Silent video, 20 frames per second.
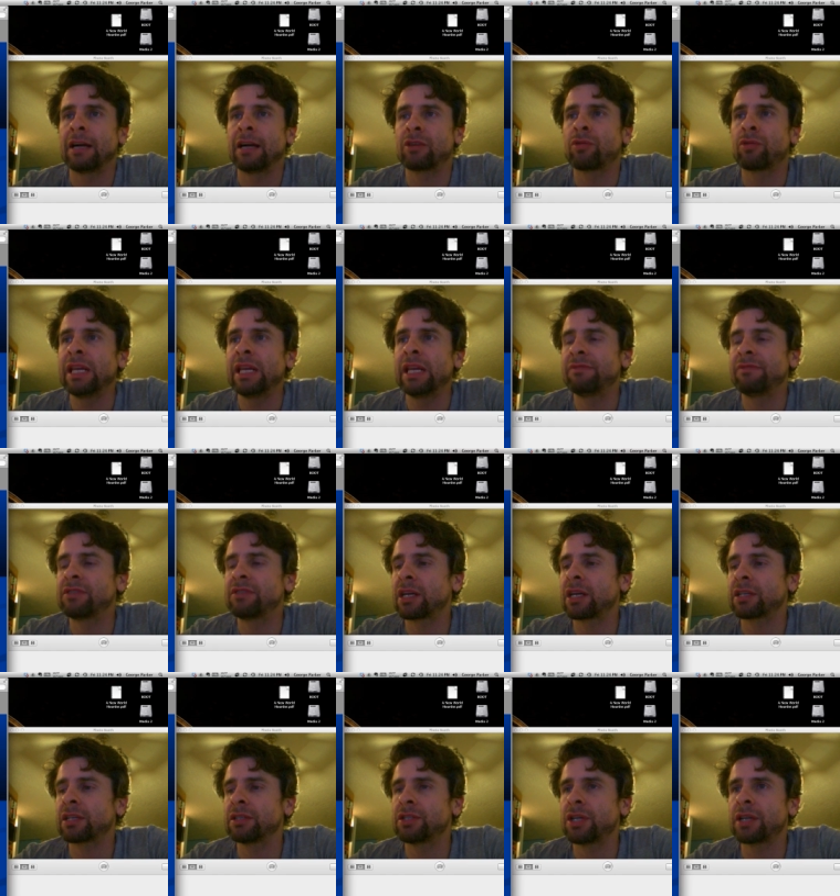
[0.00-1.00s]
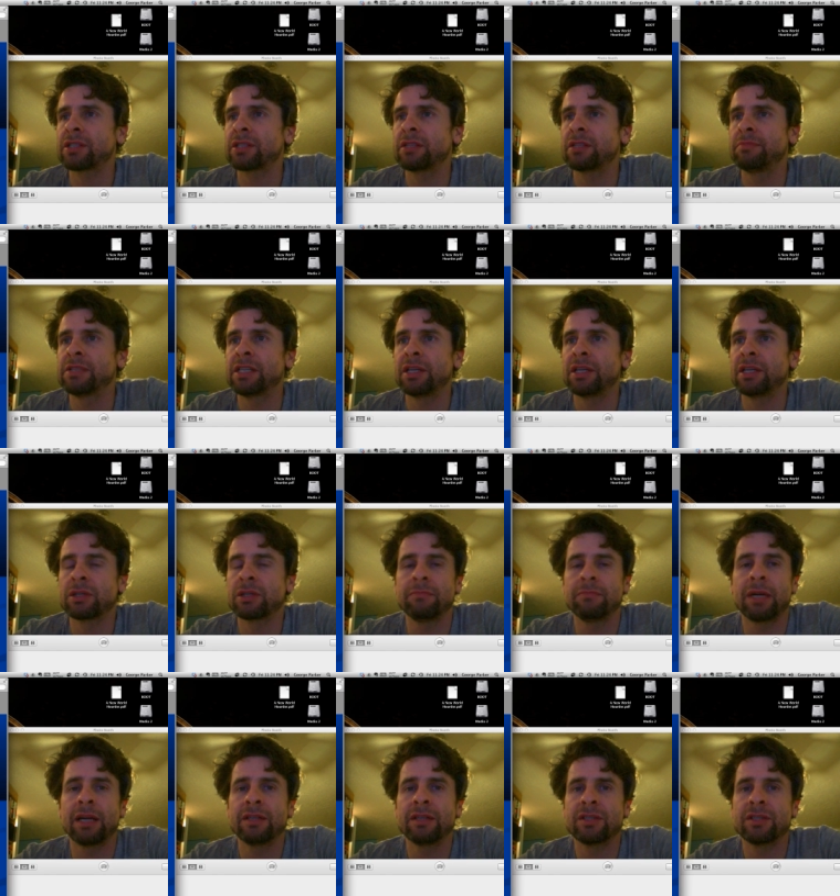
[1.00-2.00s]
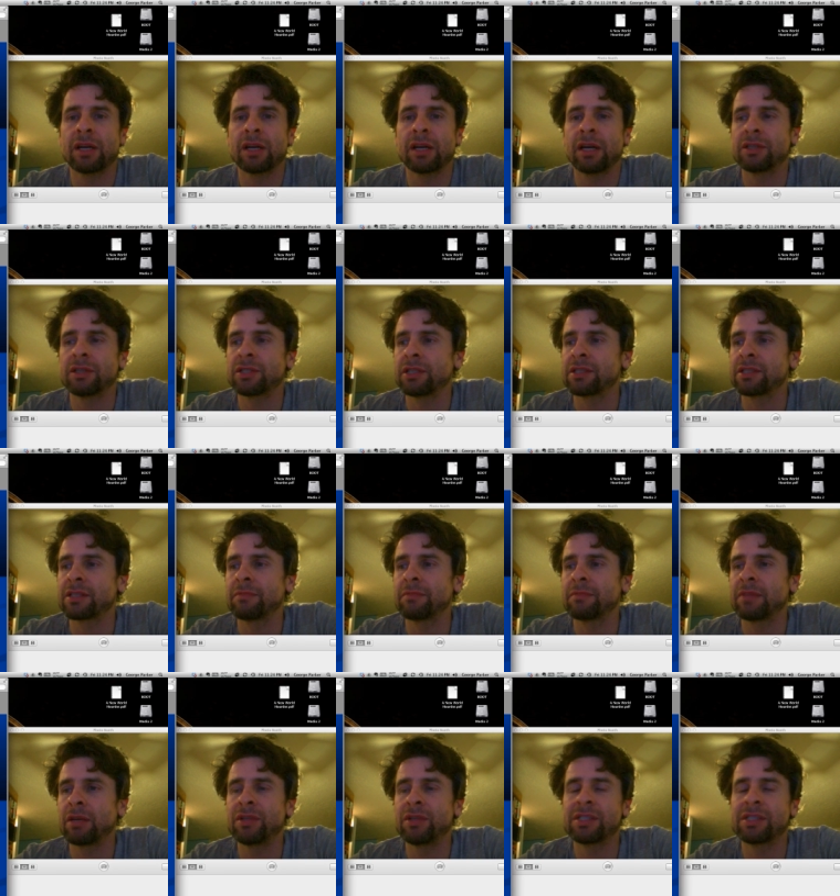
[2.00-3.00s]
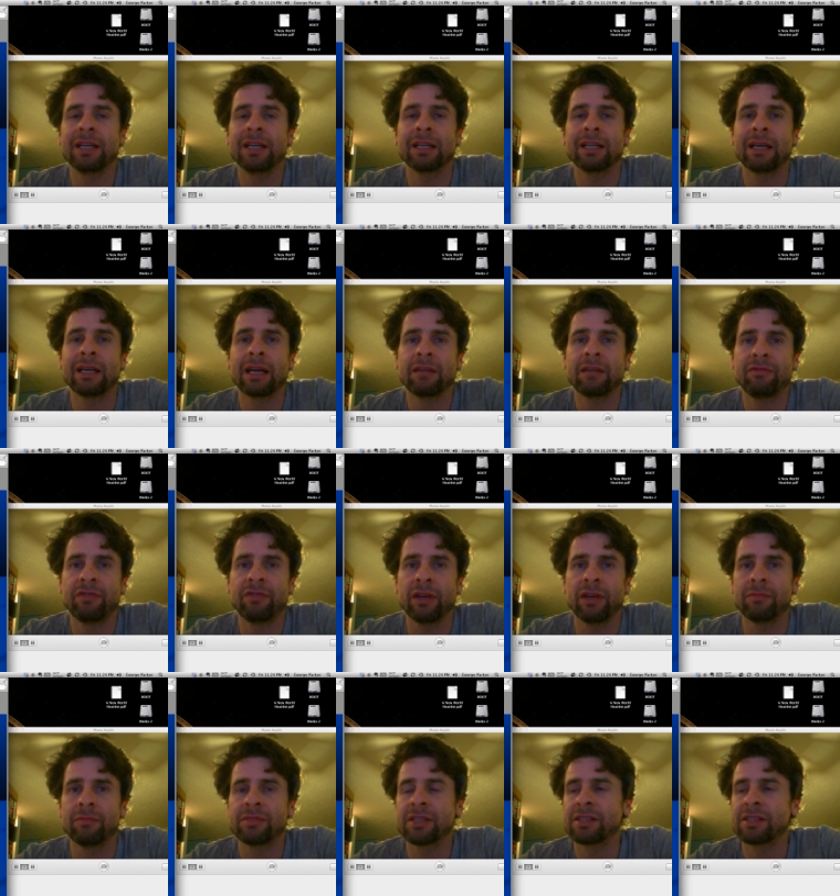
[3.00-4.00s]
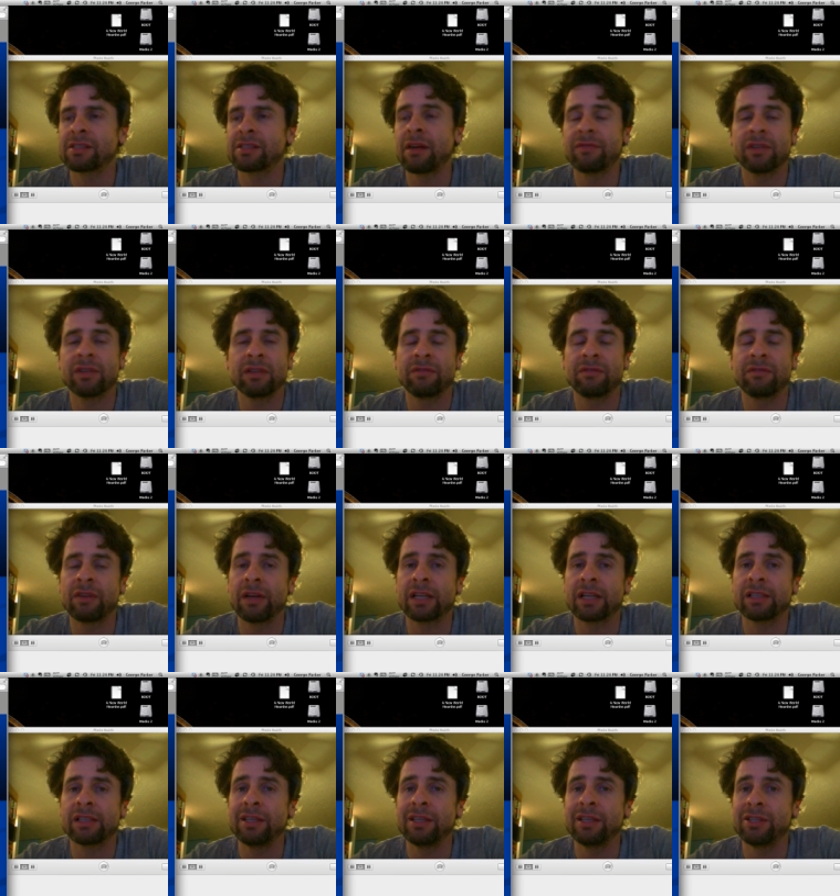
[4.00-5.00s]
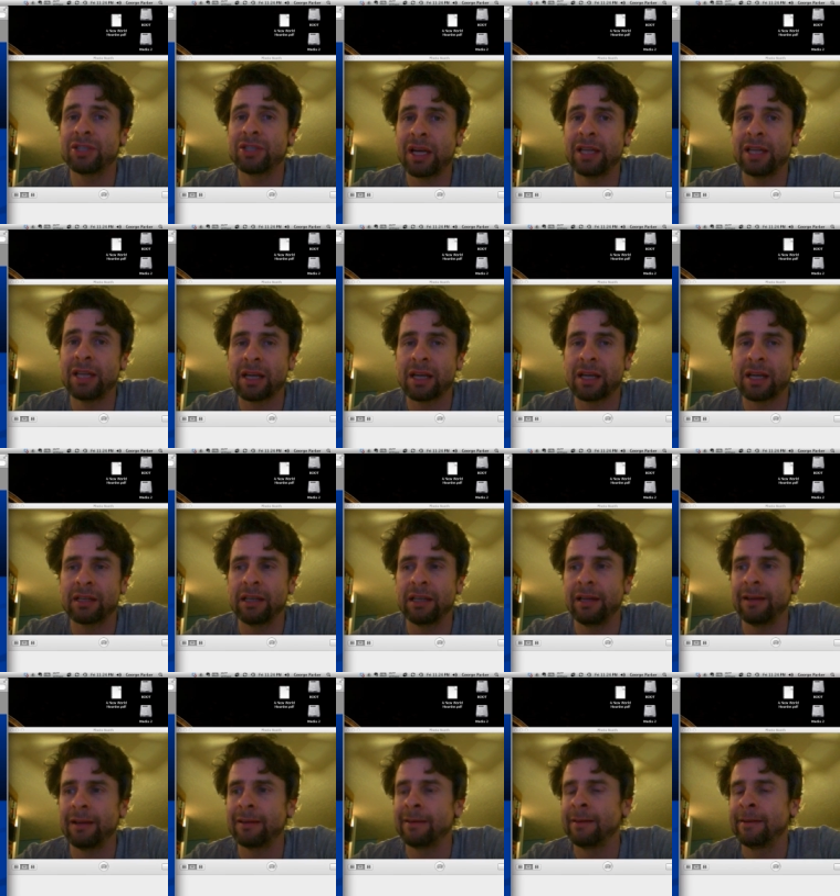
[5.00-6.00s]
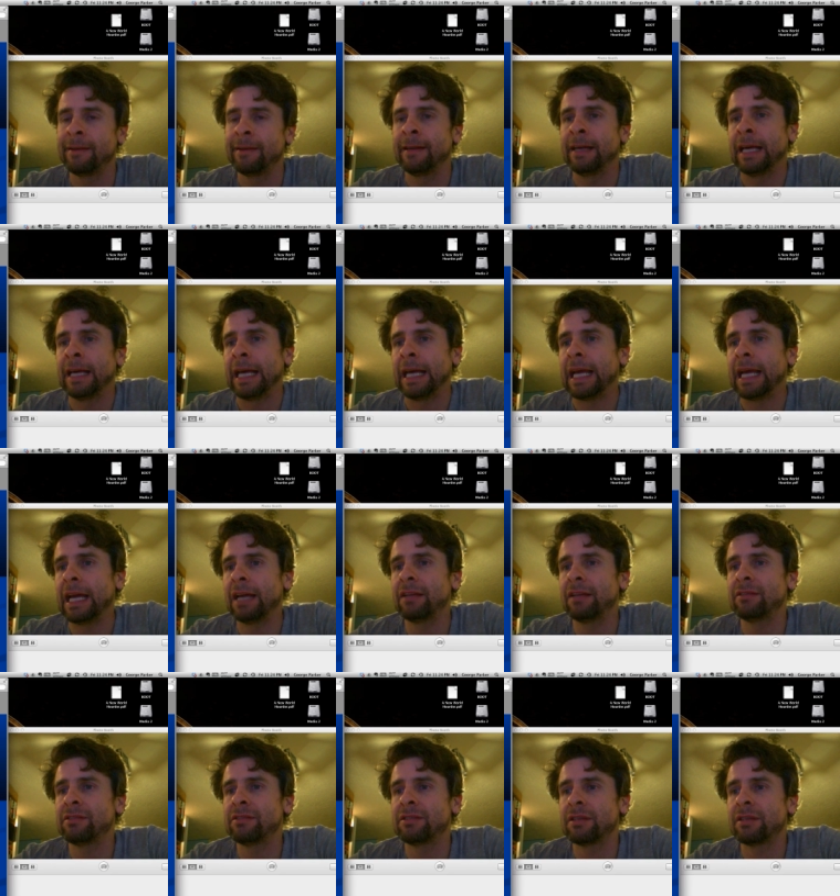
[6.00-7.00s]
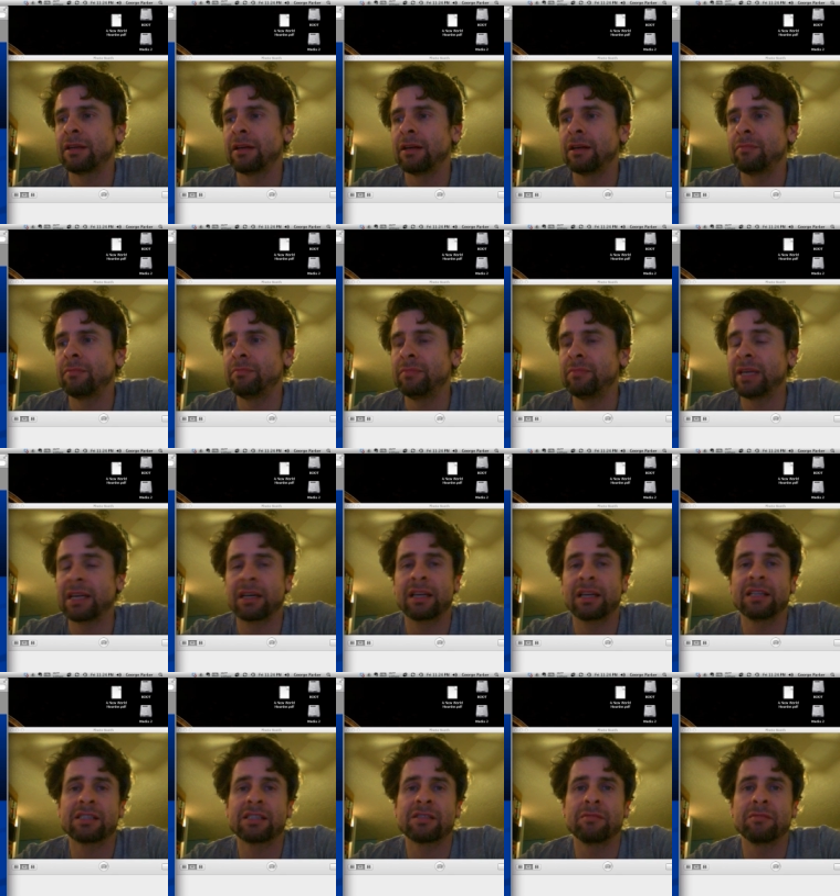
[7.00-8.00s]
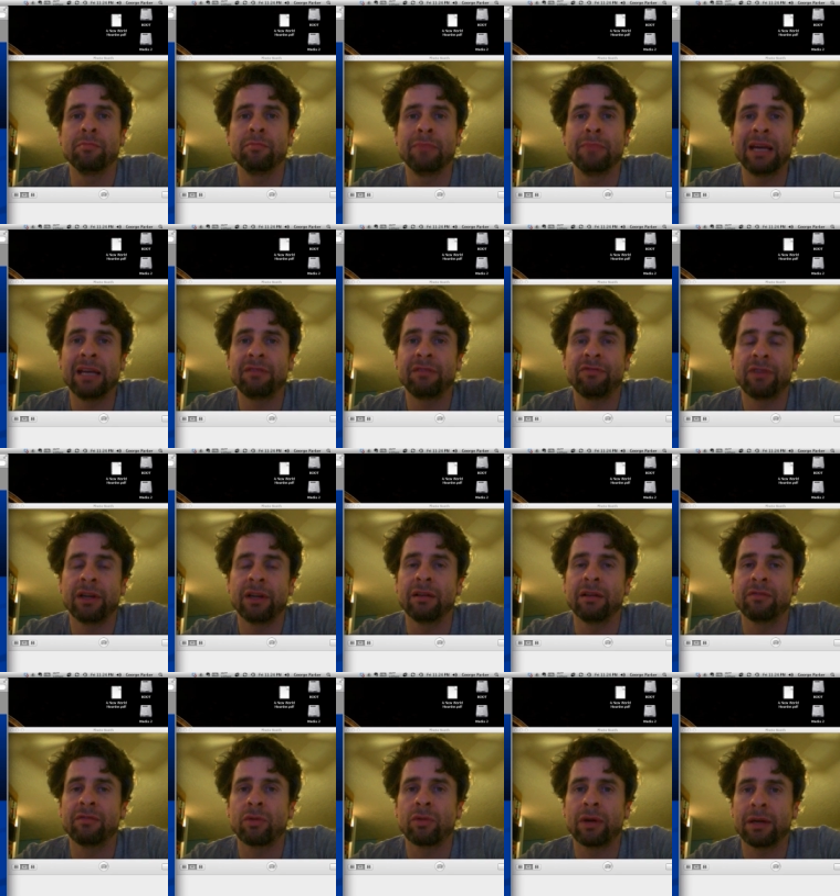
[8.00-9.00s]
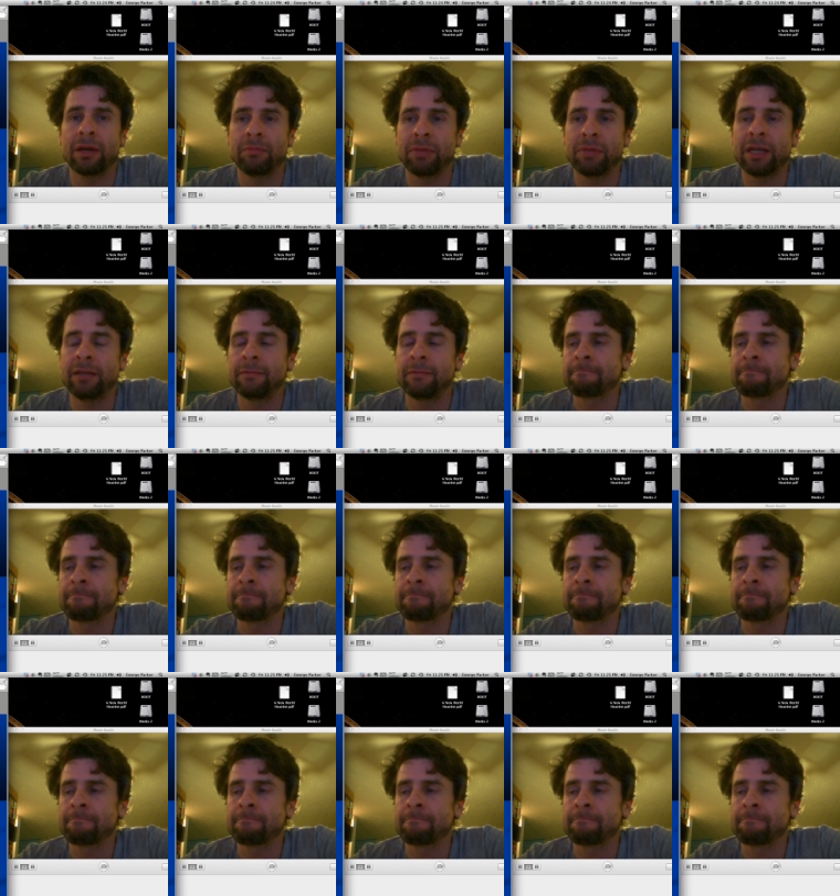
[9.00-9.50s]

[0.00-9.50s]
Creative juxtaposition montage is something we see in a lot of films. It's often a very cliche technique, and it gets made fun of quite a bit.